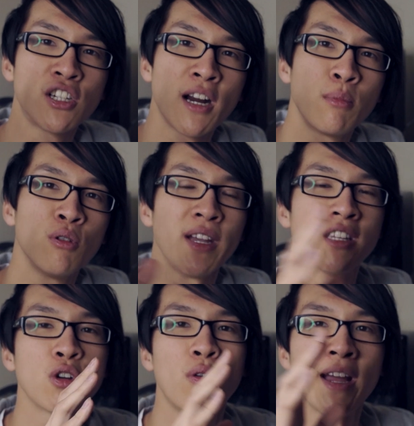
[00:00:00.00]
treble
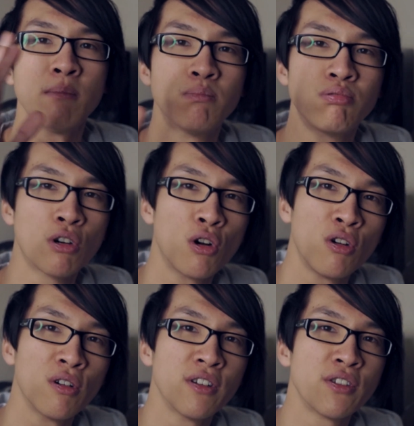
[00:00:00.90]
is quite
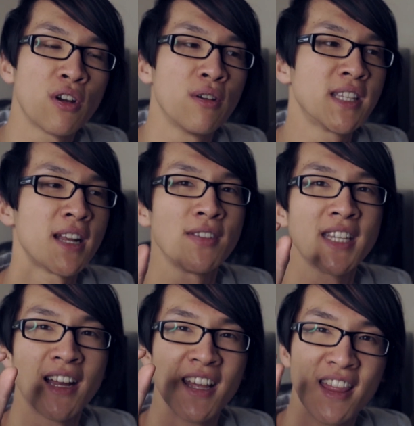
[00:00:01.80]
broad. So instead of
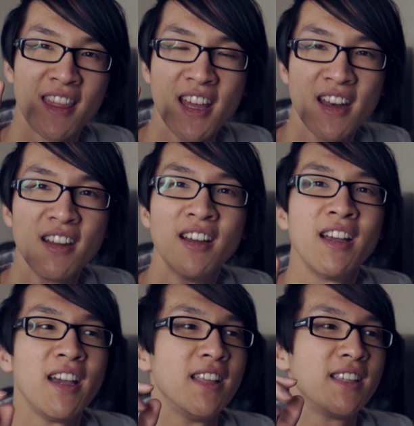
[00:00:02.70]
sounding thin,
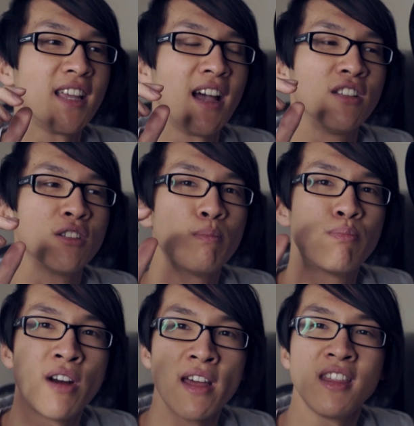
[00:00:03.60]
it sounds
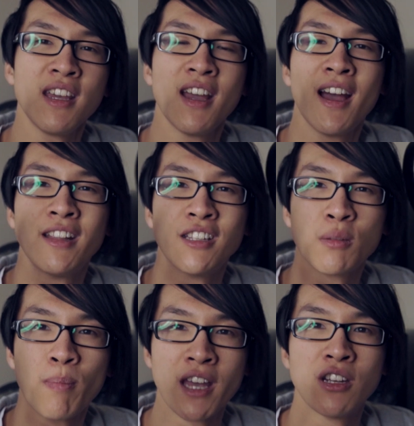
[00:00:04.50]
breathy and
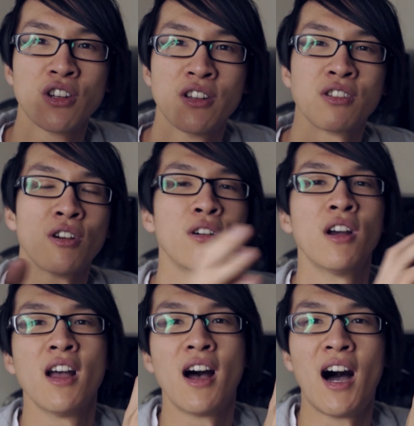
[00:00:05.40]
spacious.
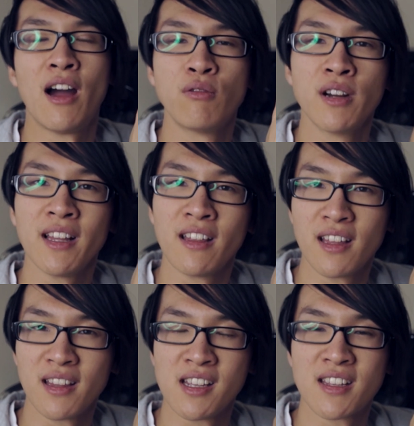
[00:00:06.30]
So I really
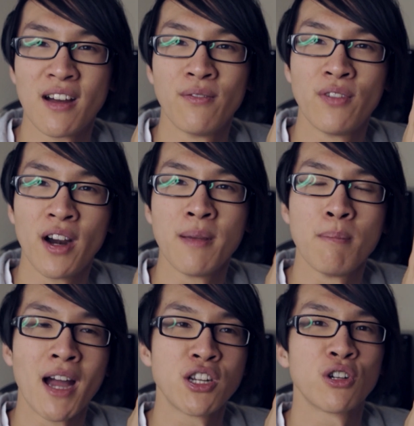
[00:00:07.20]
think these sound very
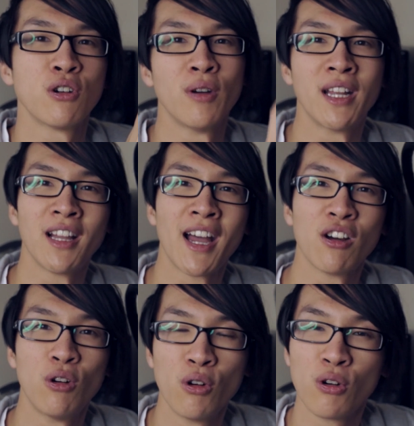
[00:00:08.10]
magical, and
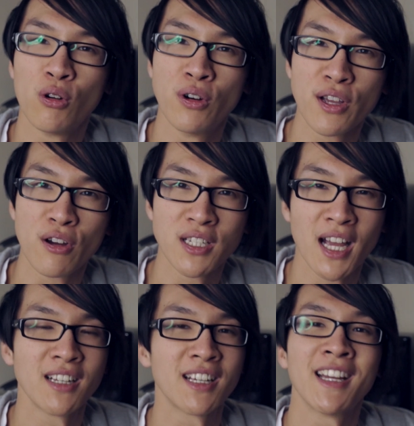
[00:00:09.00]
like all Audio
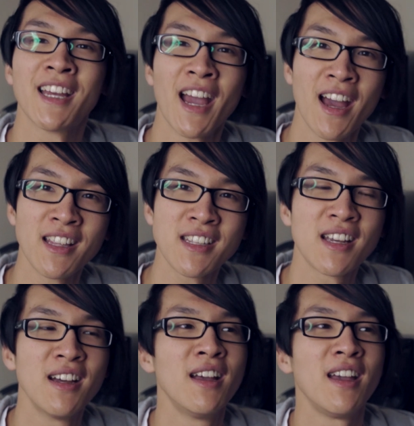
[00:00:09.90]
Technica
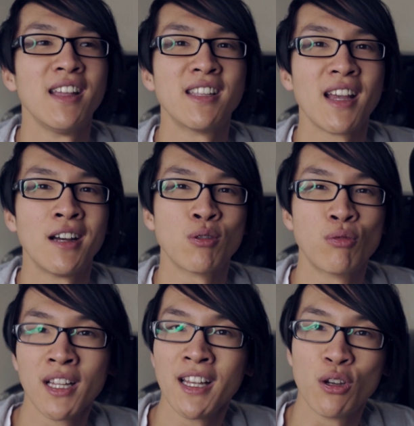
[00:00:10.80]
cans, it sounds
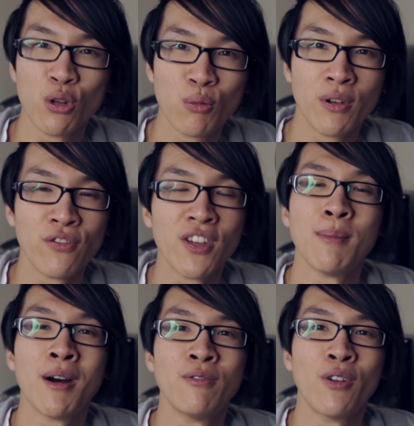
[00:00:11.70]
really good with
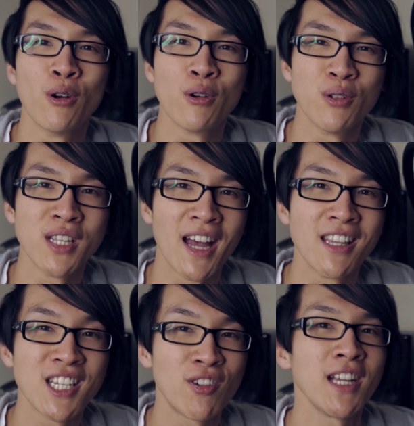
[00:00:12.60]
female vocals
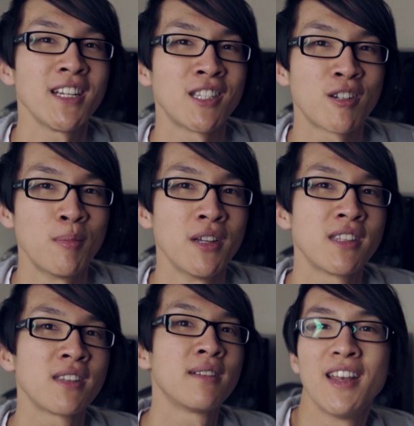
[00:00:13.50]
and stringed
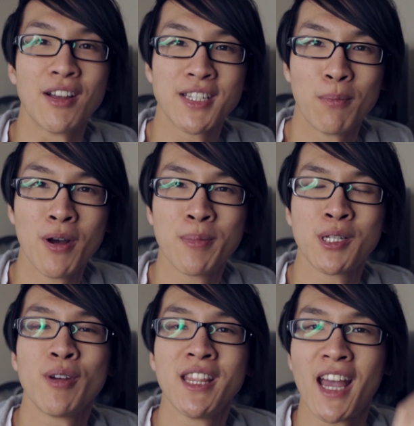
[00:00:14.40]
instruments. Now, somewhere
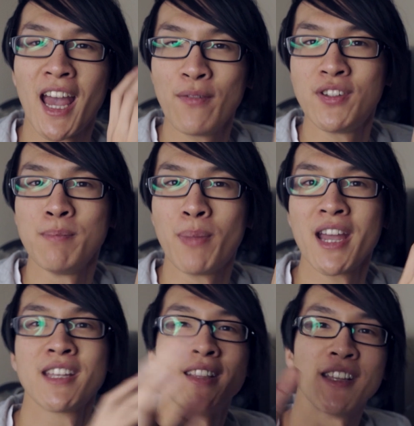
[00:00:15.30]
between the hefty
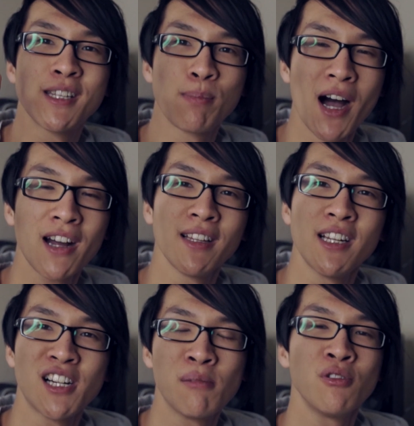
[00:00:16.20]
bass and the
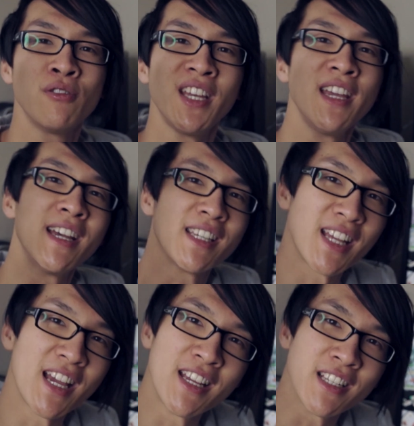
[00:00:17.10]
sparkly treble of the
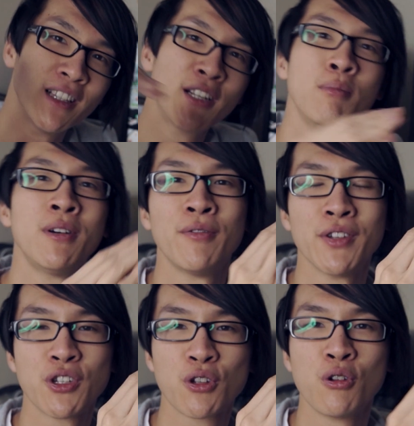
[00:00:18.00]
ES10 is a little bit of
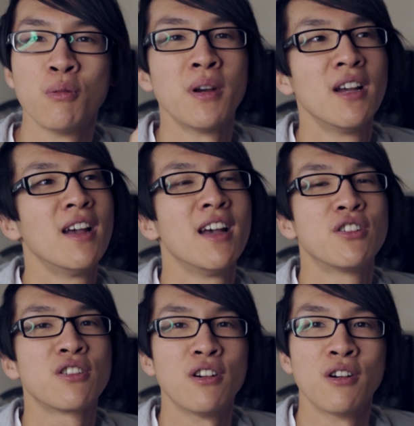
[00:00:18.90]
a scoop.
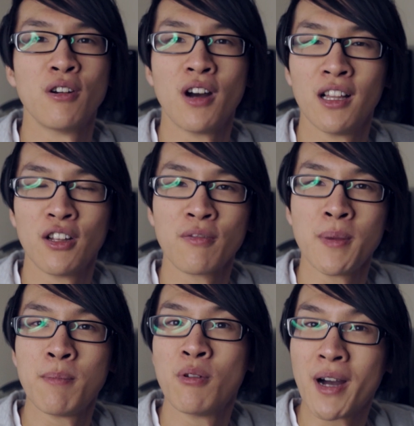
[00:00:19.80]
So a lot of
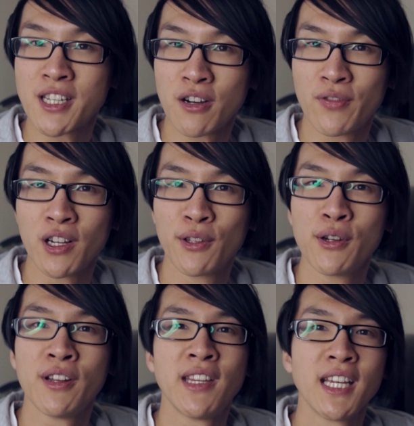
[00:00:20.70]
people, myself
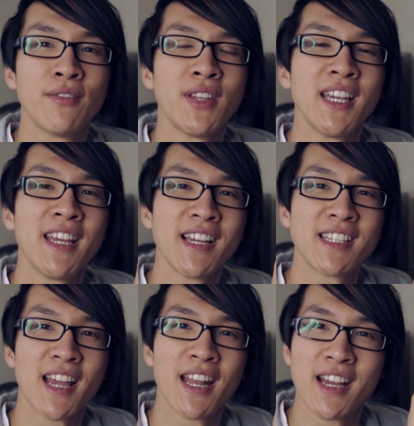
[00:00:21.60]
included, think of the
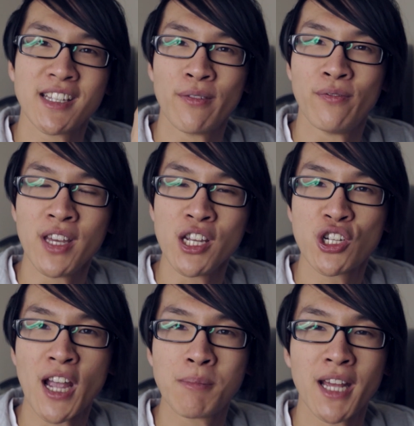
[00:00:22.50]
ES10 as a
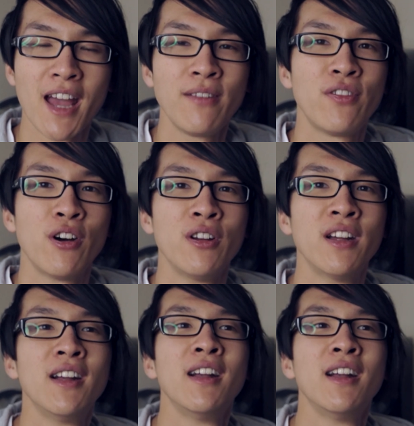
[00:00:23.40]
V-shaped headphone.